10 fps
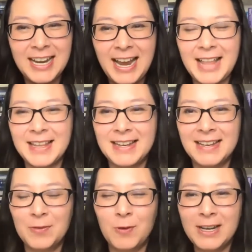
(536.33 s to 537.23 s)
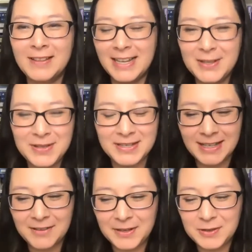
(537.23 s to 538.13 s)
And then one of the other things
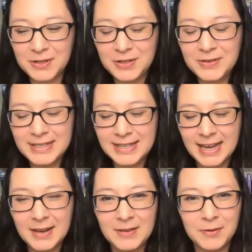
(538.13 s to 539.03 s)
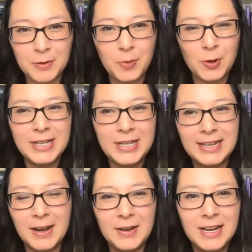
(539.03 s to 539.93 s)
I found too is that if you're pointing
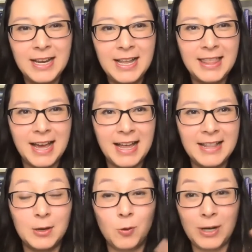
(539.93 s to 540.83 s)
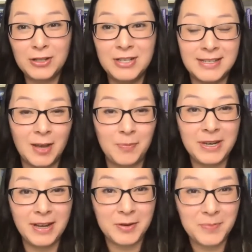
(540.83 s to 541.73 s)
out that the question is helping
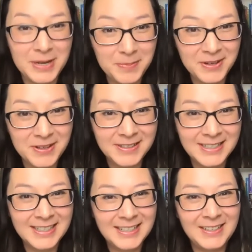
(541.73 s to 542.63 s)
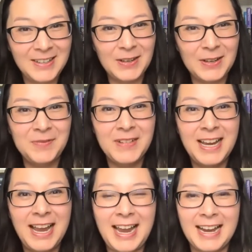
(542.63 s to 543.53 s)
other people, you yeah. know,
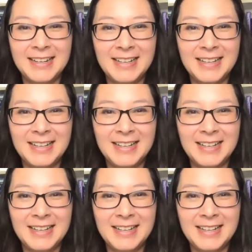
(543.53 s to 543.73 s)
and